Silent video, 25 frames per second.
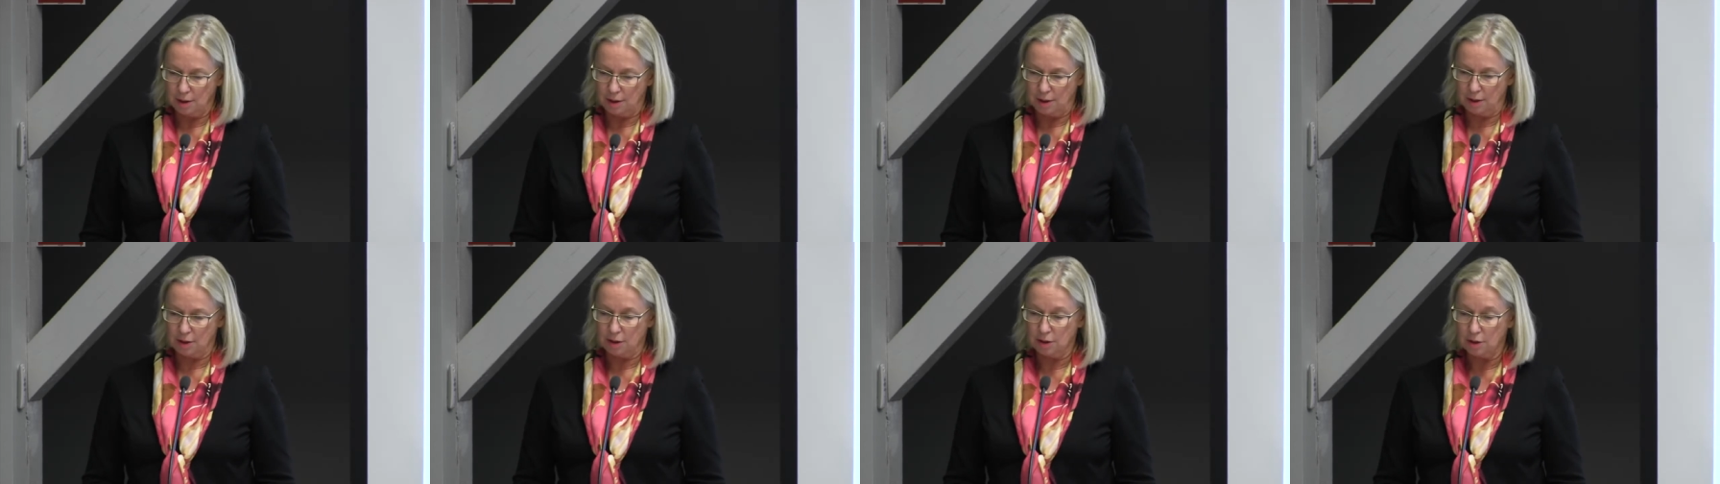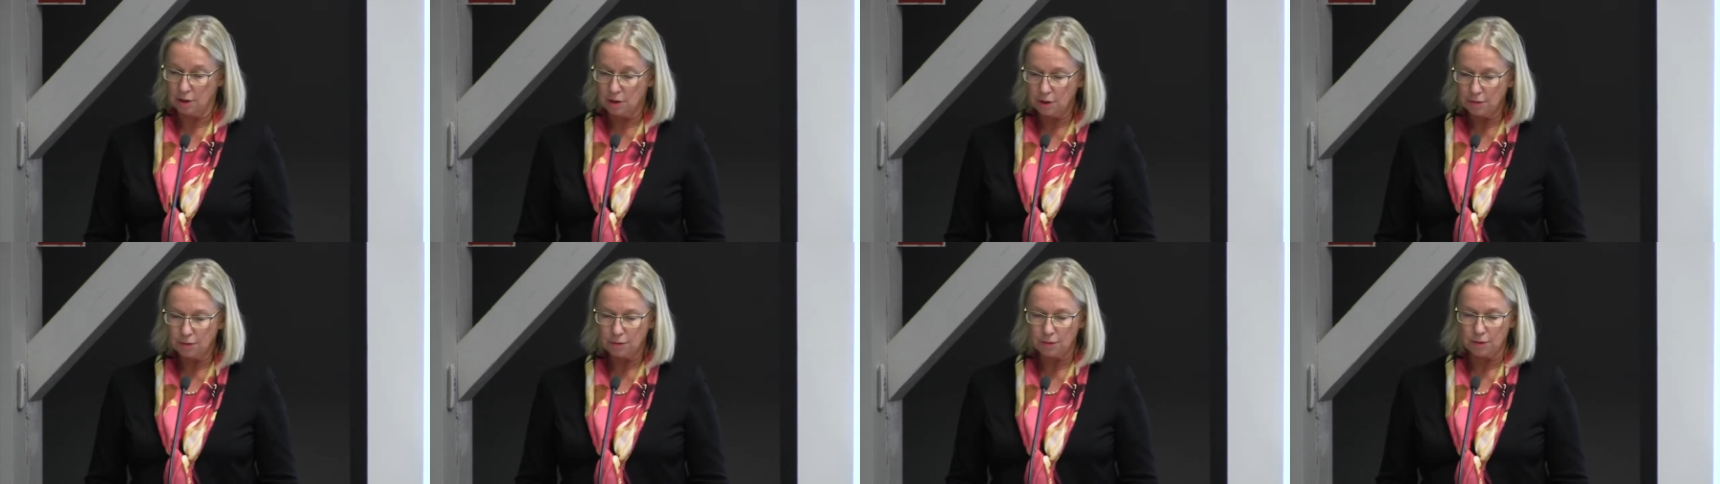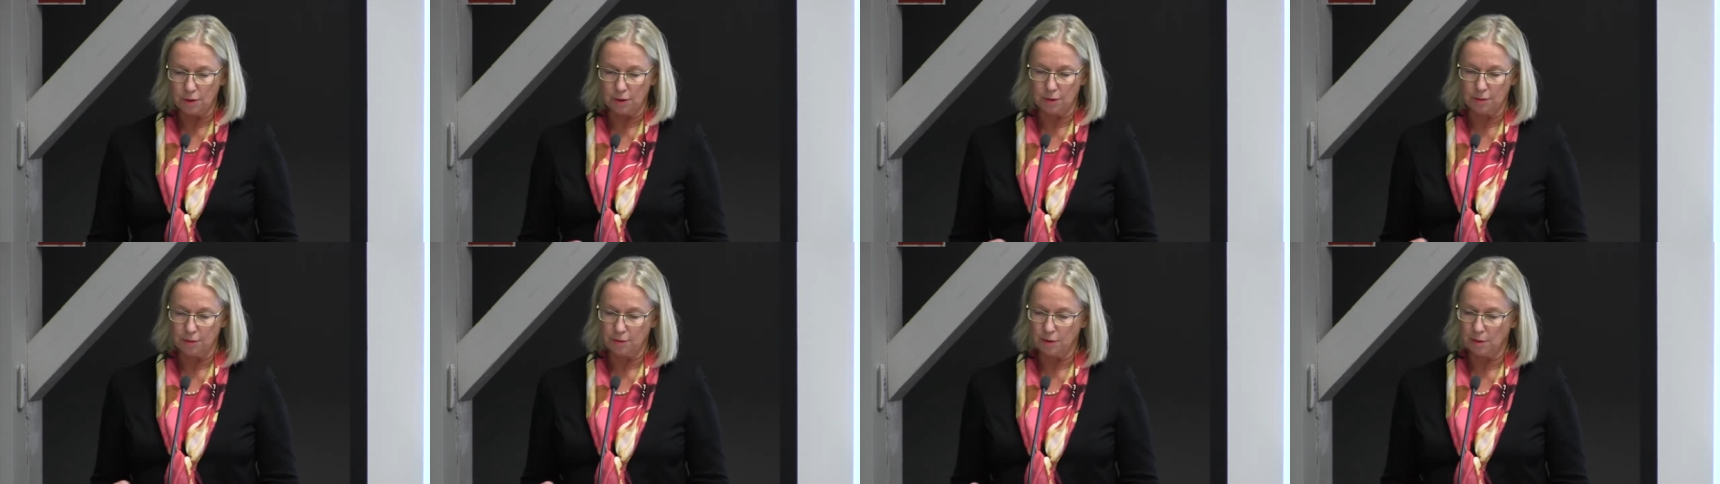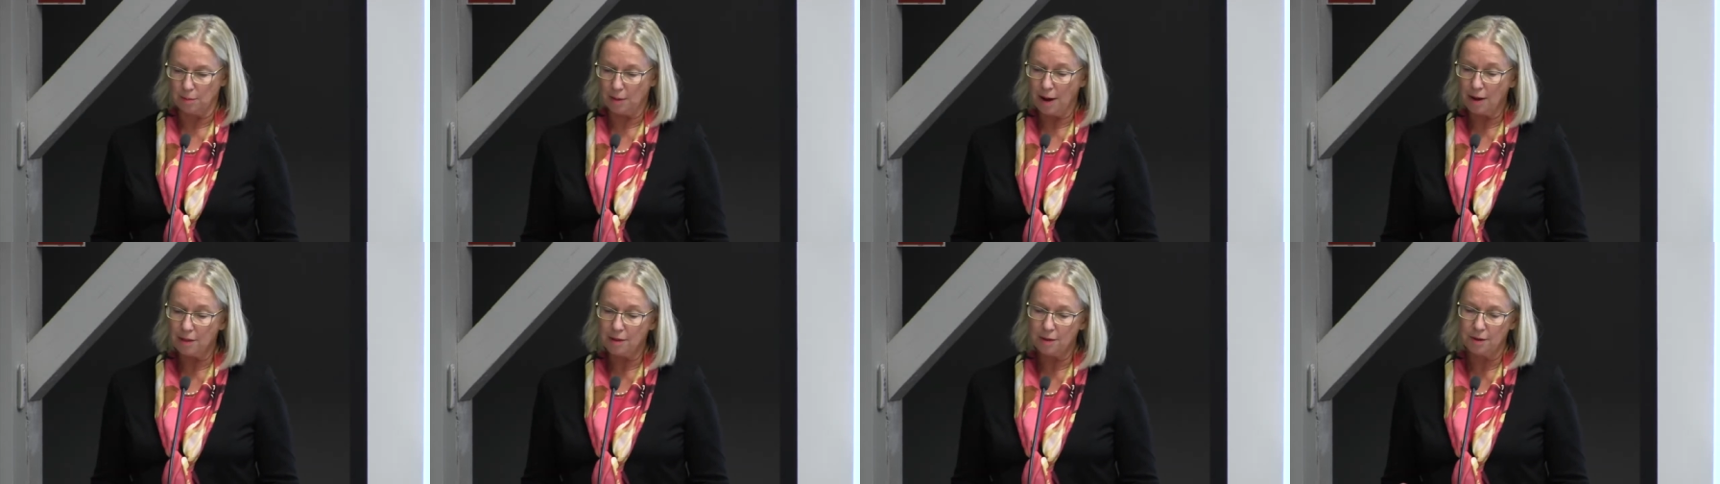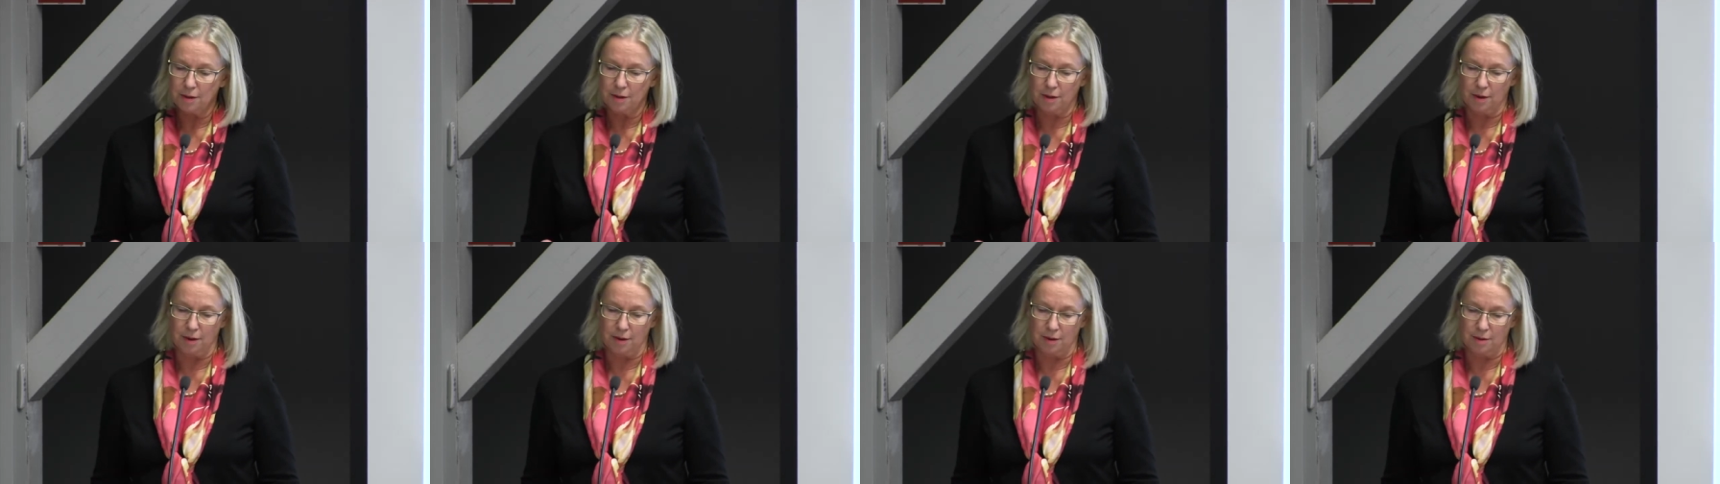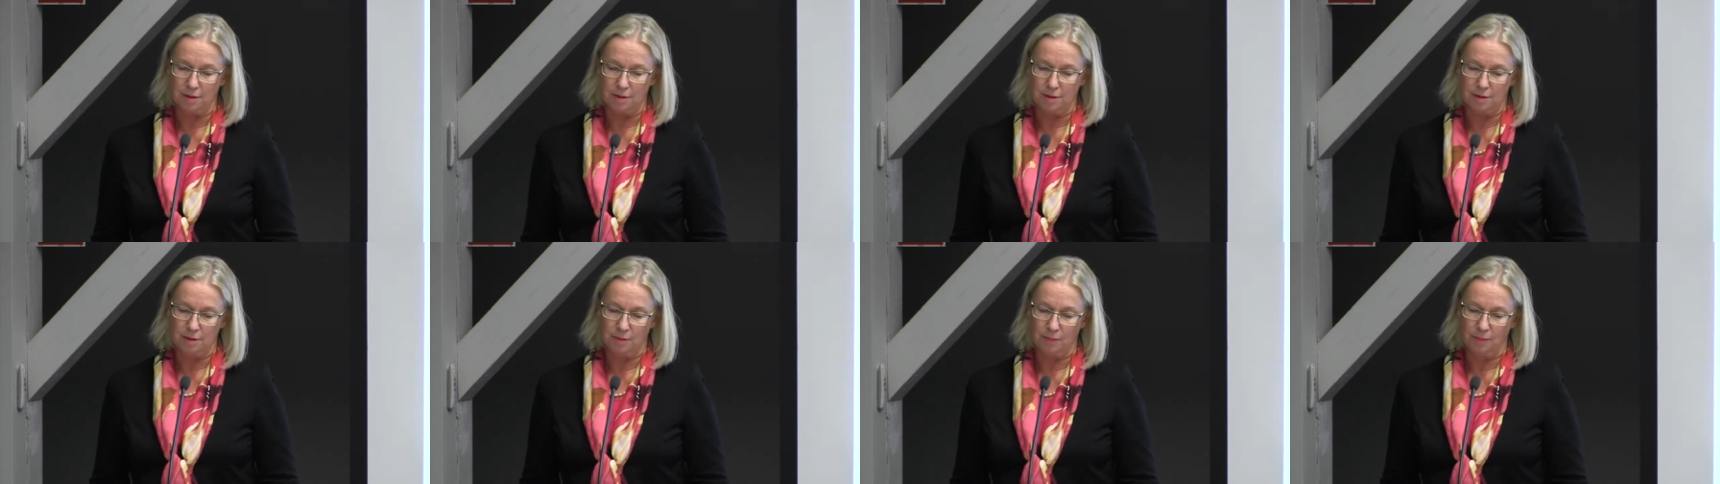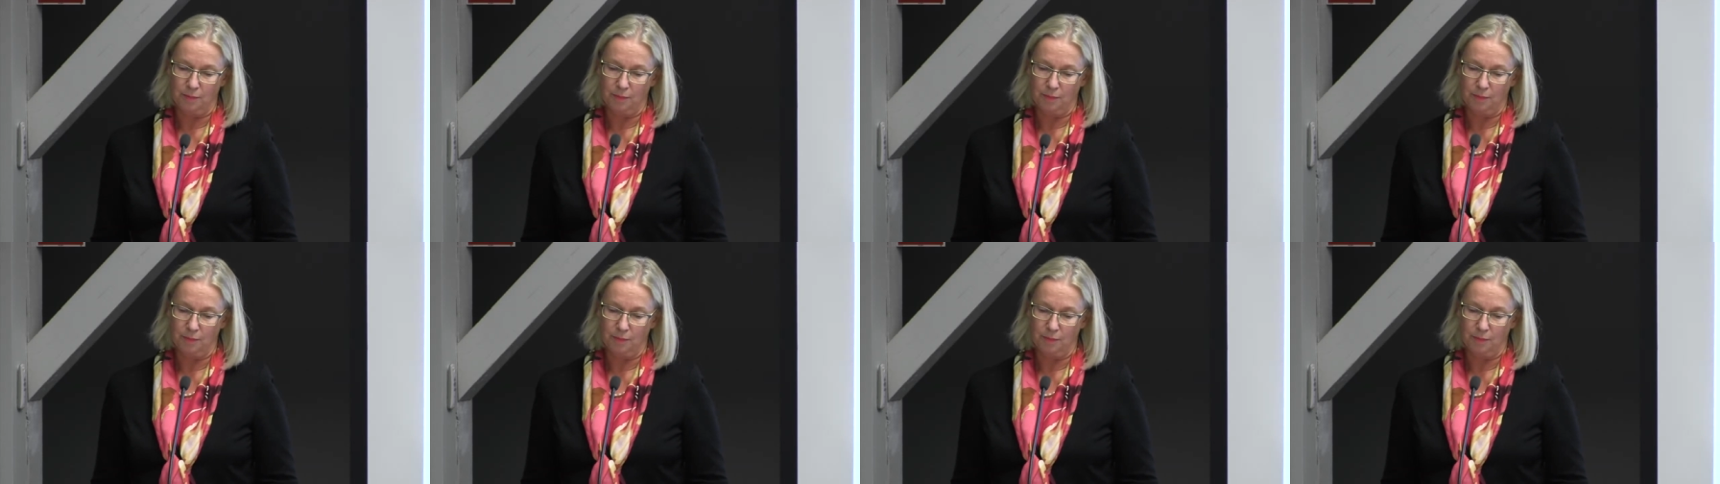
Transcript: and different from other things?